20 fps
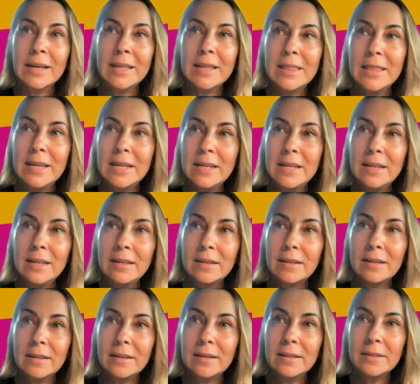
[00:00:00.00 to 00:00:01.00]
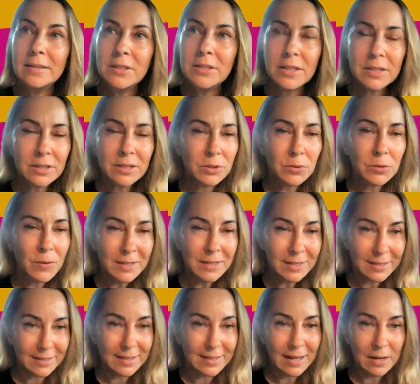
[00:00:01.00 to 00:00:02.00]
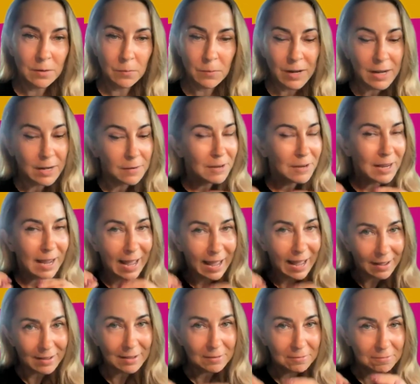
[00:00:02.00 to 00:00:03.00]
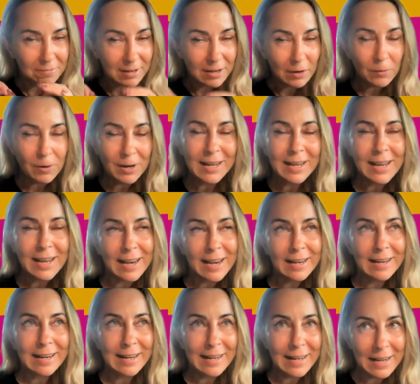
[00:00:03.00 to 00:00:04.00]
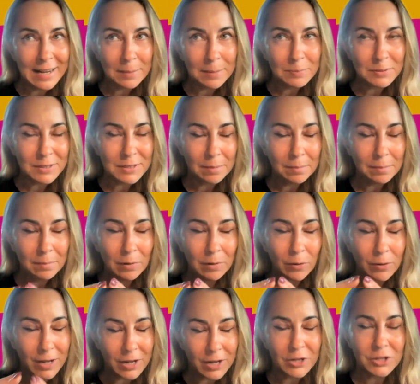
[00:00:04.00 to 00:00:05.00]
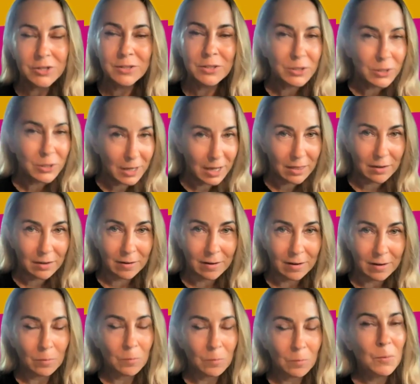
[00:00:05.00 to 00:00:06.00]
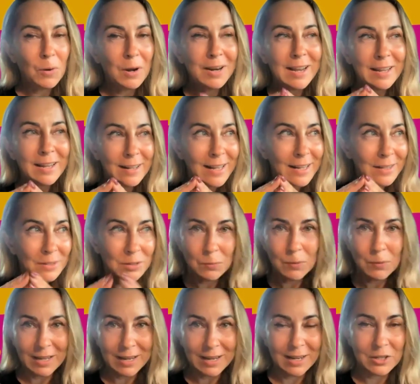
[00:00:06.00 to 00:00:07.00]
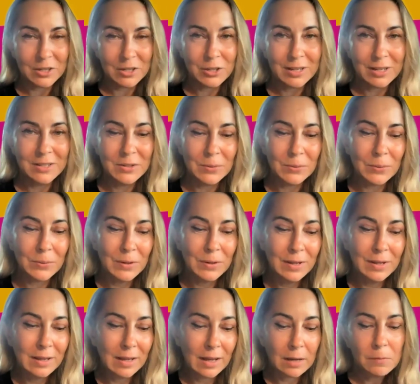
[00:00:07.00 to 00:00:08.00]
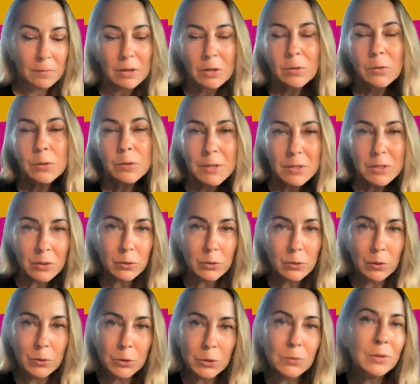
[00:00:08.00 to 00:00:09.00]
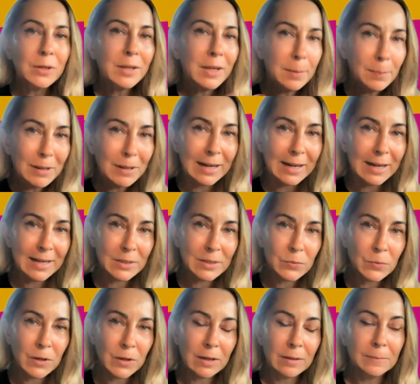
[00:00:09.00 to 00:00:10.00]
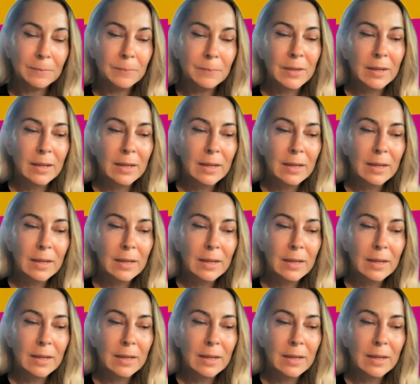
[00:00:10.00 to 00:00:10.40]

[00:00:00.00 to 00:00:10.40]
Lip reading: And then just to understand, if we already can clean up some location together, what else we can actually do? And what could be the solution to keep it clean as well?